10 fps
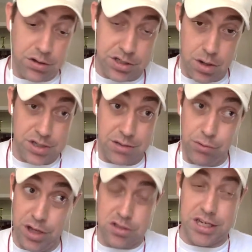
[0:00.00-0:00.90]
just notice it
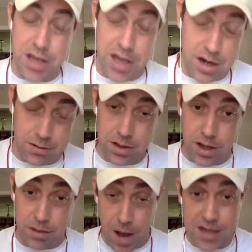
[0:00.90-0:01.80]
really looks like you had
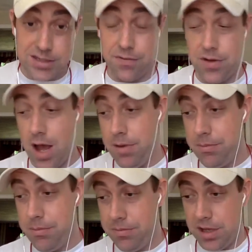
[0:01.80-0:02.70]
a positive
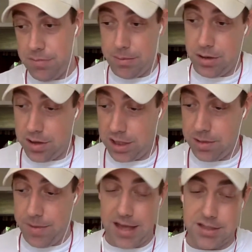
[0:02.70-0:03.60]
comment, but maybe you clicked it
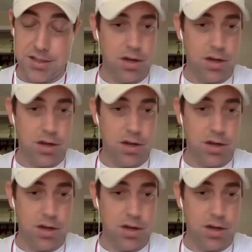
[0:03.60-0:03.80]
by accident.